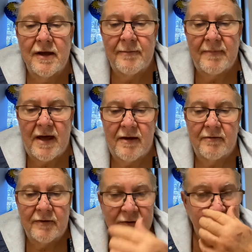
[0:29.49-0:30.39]
my
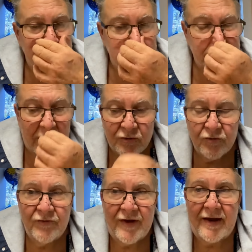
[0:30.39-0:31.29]

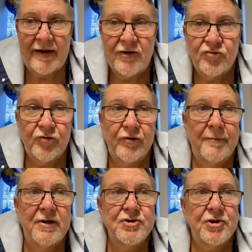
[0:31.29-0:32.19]
doctors at Atrium
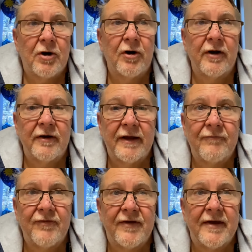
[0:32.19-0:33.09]
in Charlotte
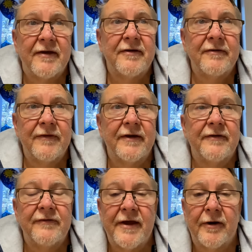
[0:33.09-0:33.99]
have said
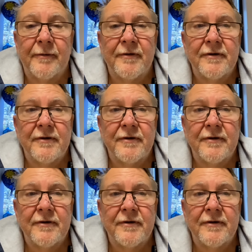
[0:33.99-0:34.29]
that they're